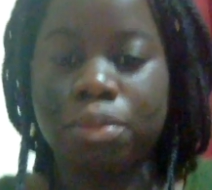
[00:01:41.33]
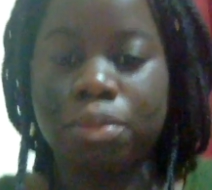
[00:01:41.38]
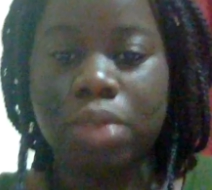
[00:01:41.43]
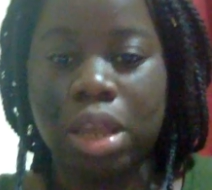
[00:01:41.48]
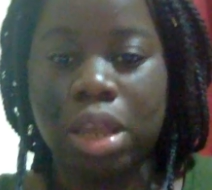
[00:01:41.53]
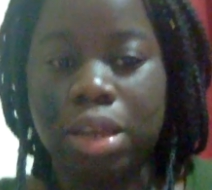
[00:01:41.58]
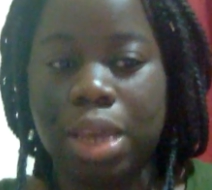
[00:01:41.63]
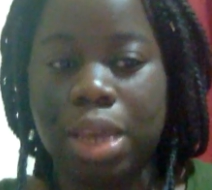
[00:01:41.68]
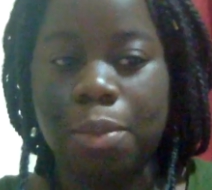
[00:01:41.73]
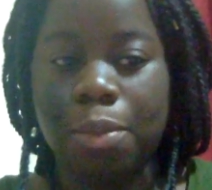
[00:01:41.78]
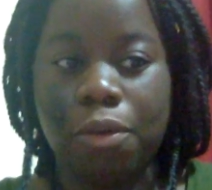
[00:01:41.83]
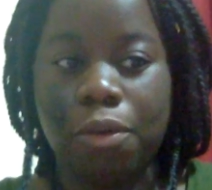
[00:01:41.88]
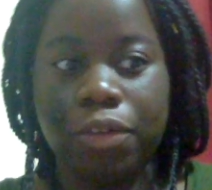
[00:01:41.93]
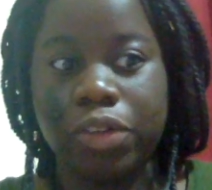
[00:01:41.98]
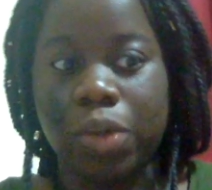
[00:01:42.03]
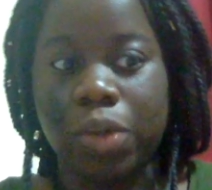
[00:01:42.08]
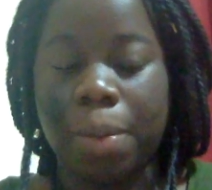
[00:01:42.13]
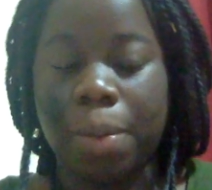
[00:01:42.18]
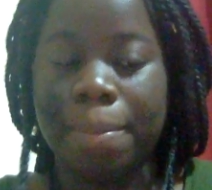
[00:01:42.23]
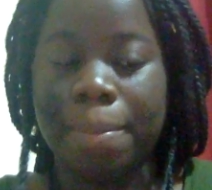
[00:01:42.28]
came over
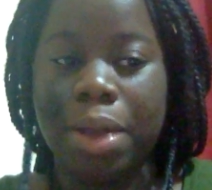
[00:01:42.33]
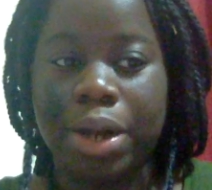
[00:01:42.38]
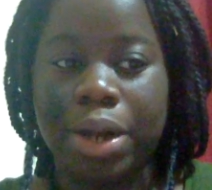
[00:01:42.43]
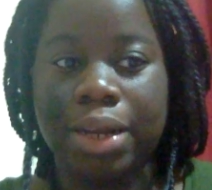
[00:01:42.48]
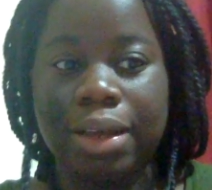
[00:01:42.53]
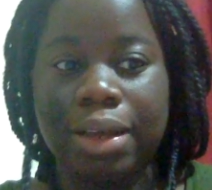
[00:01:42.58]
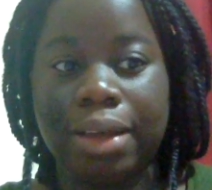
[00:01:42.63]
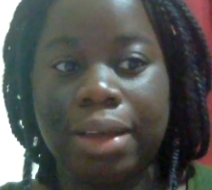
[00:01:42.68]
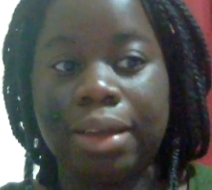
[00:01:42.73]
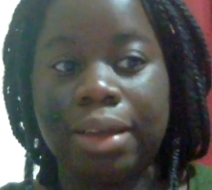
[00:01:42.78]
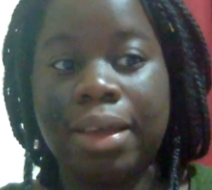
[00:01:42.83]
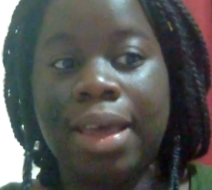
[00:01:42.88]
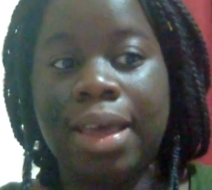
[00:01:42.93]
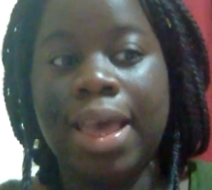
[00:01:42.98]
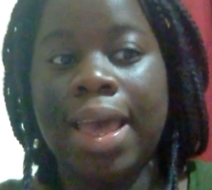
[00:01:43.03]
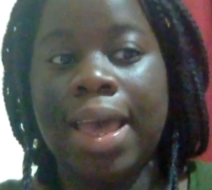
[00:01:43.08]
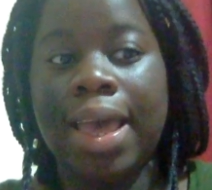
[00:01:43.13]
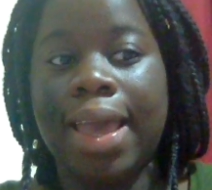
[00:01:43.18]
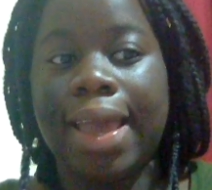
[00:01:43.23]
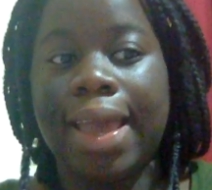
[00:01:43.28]
to America,
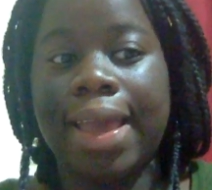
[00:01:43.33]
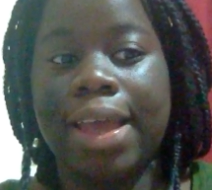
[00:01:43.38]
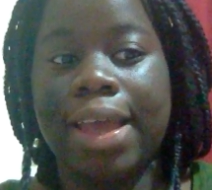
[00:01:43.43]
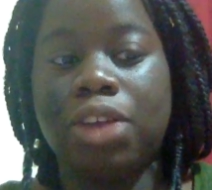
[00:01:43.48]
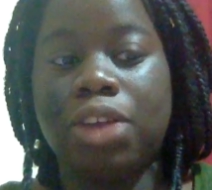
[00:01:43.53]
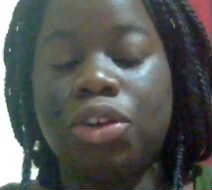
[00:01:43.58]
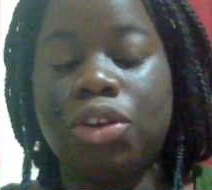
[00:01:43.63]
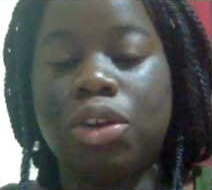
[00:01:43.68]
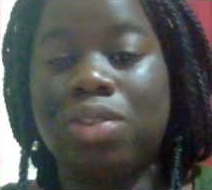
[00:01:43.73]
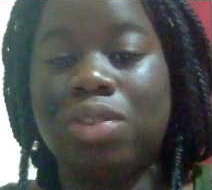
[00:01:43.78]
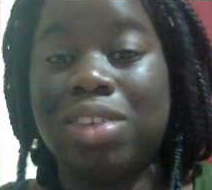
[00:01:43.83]
and